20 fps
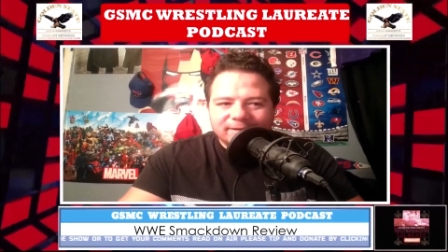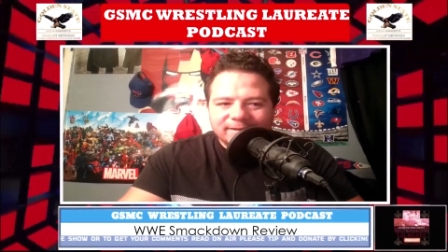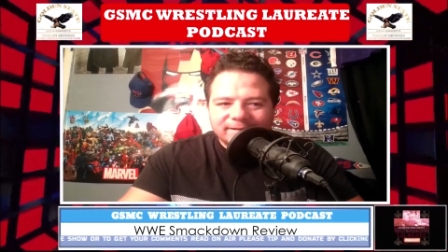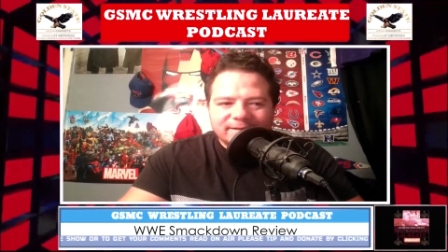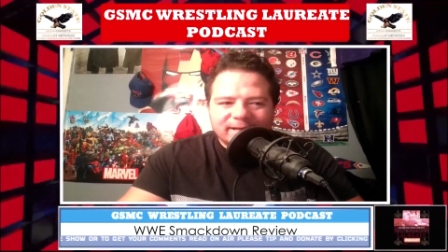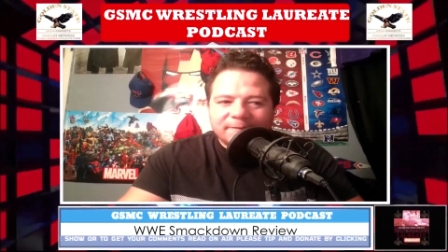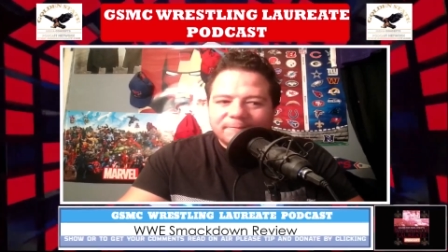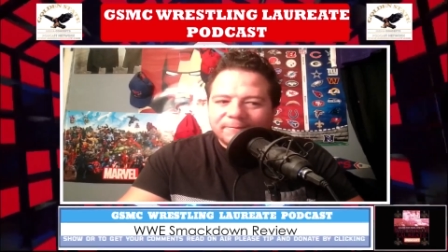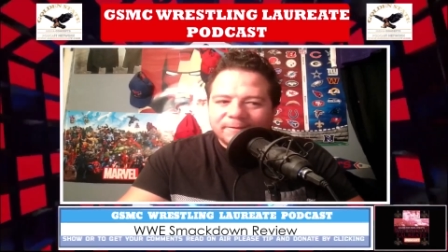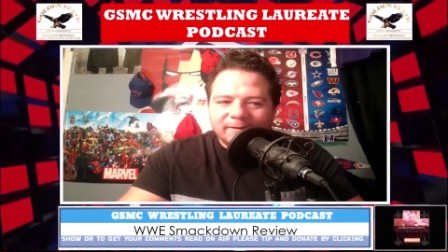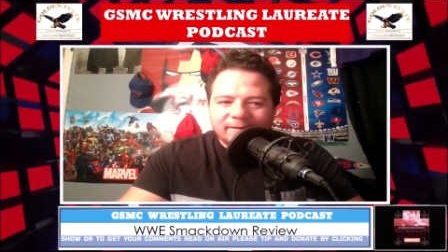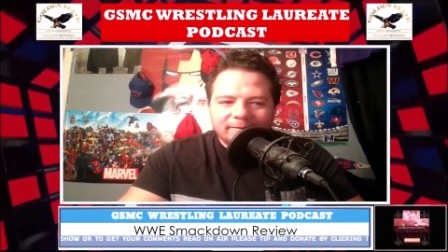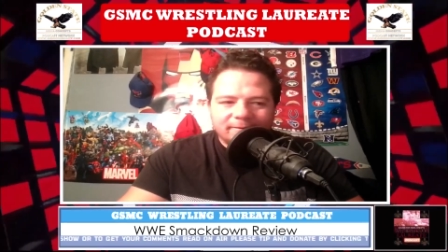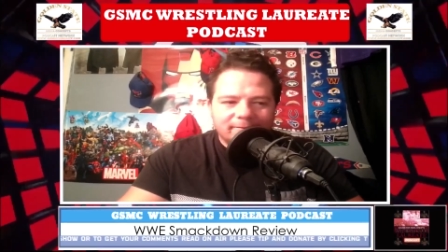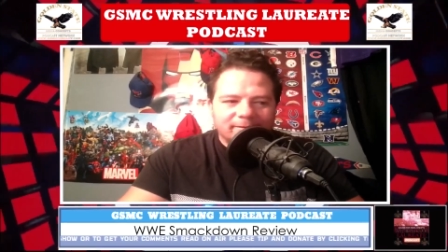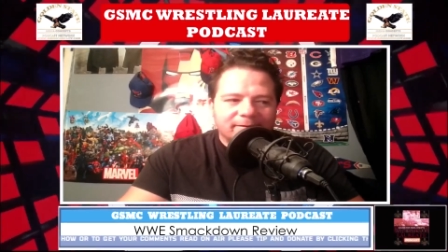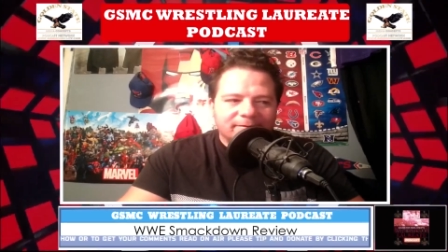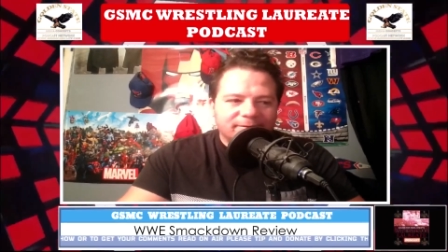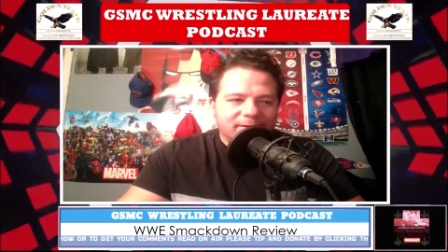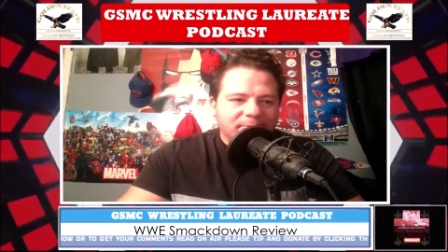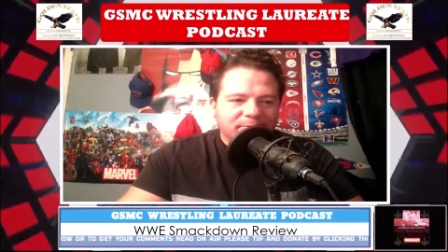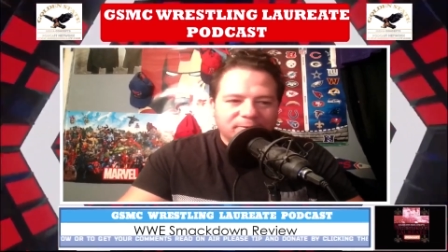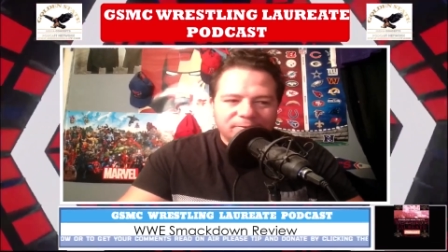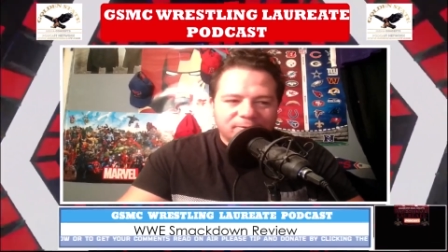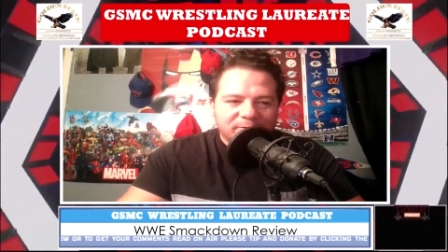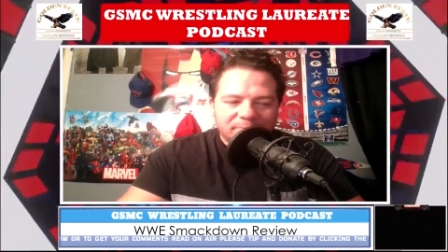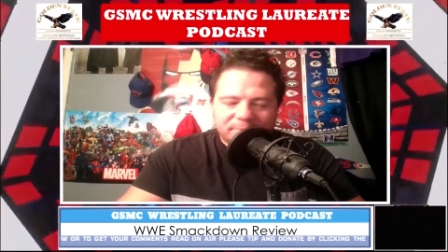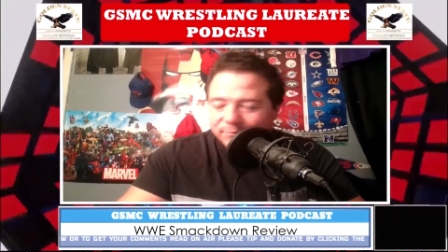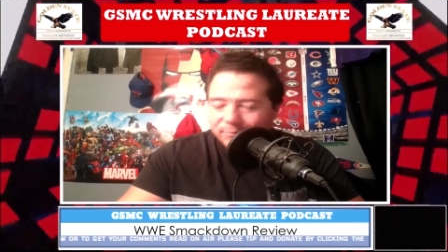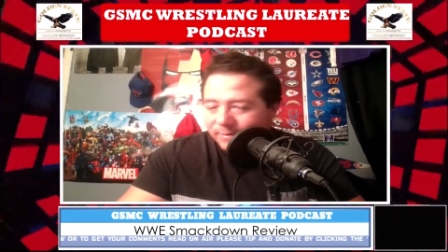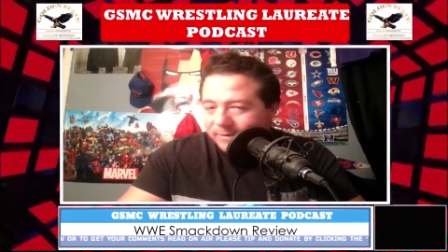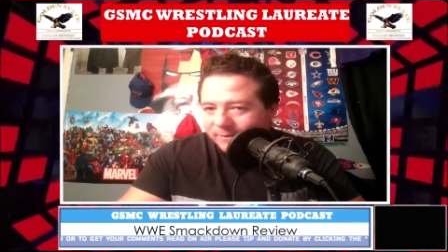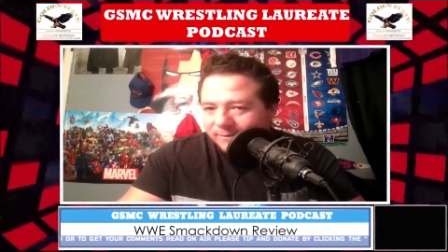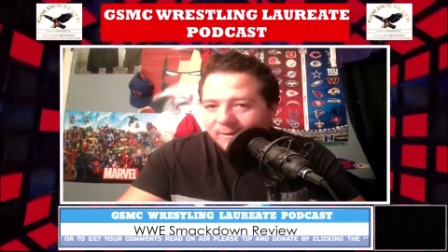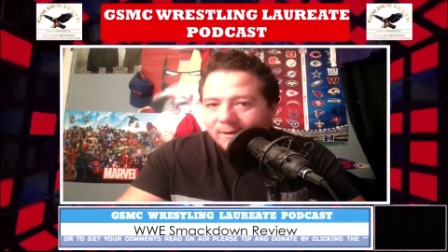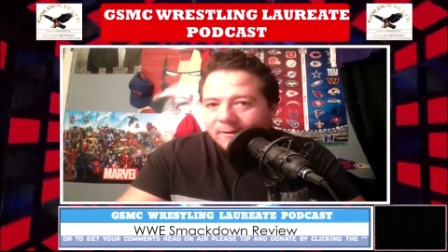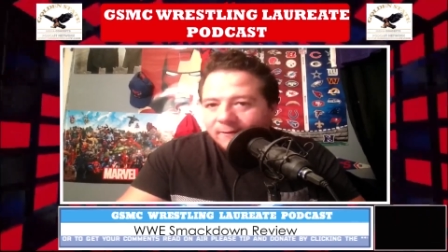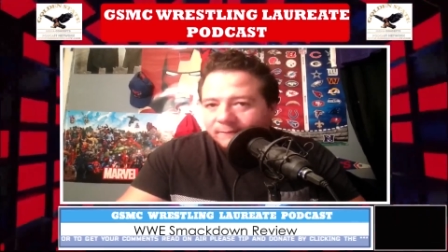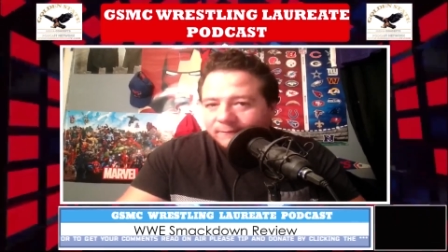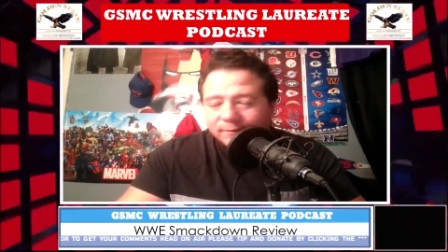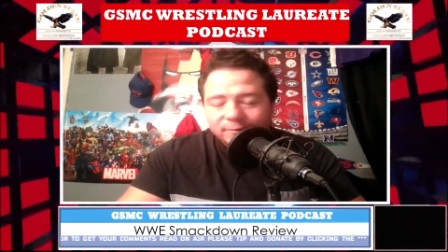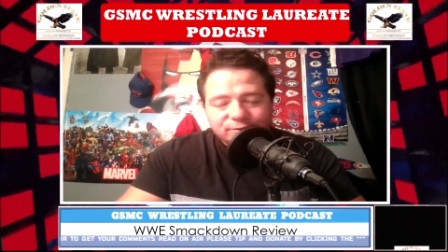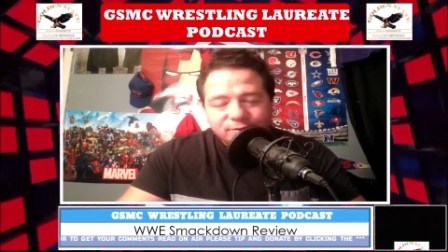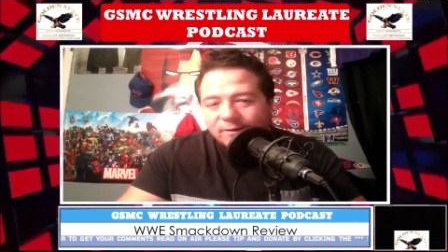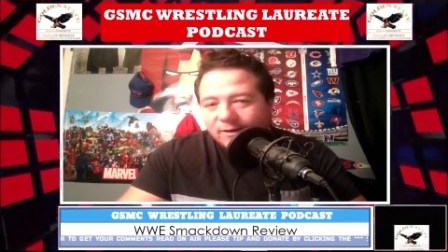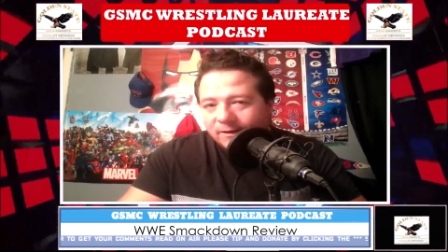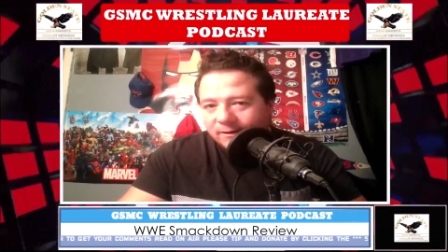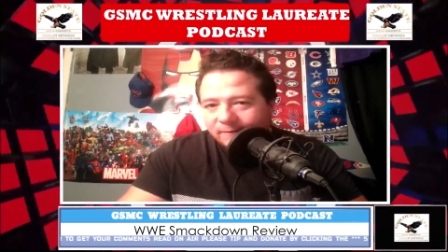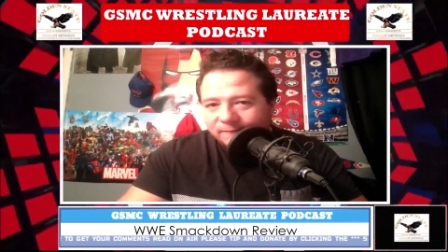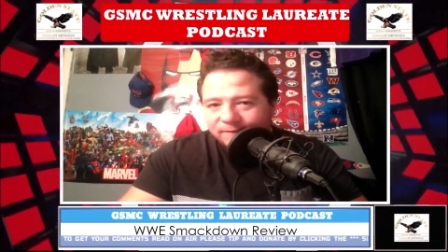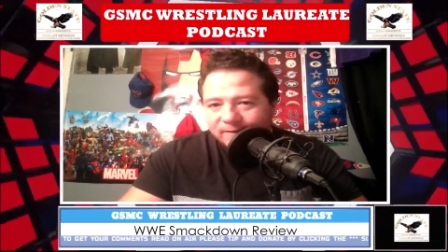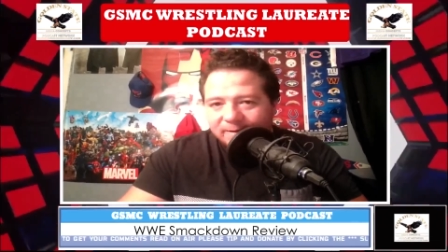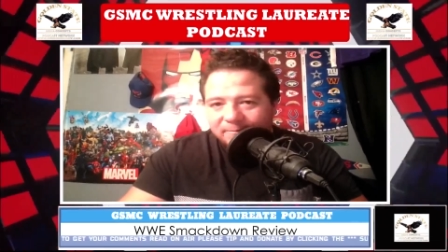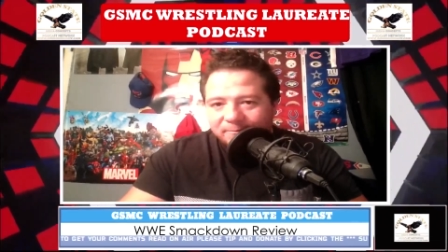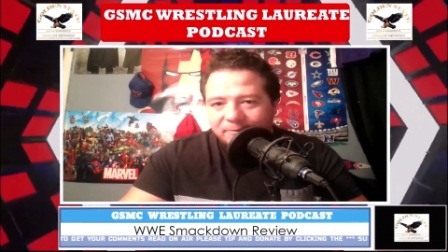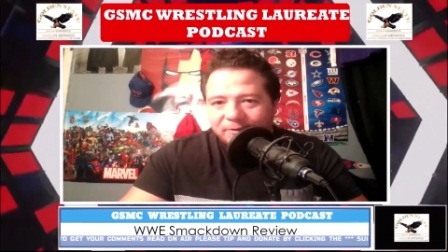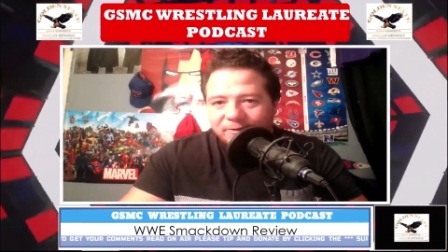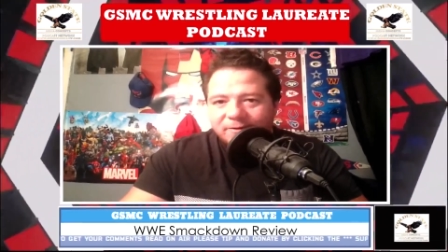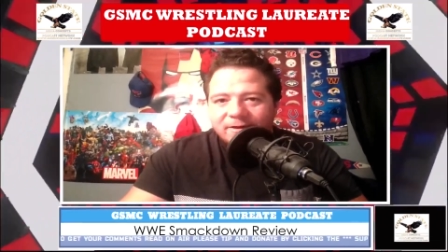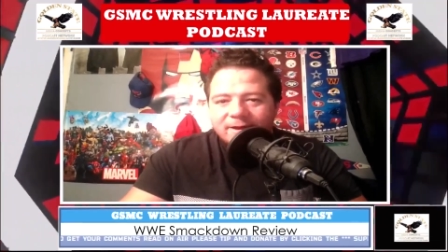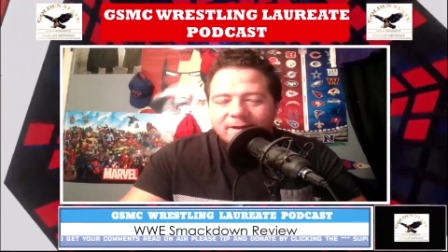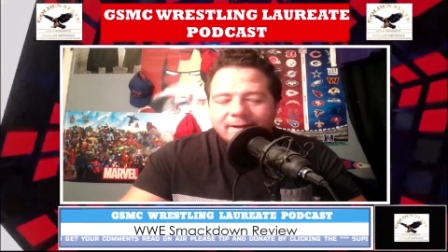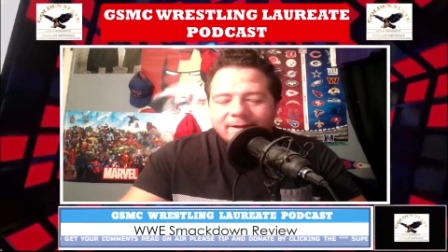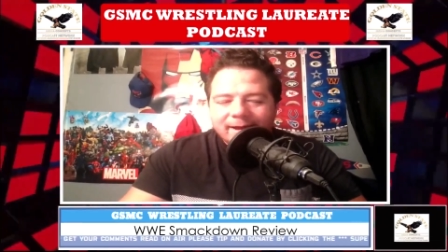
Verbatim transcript: he's definitely a WWE future Hall of Famer,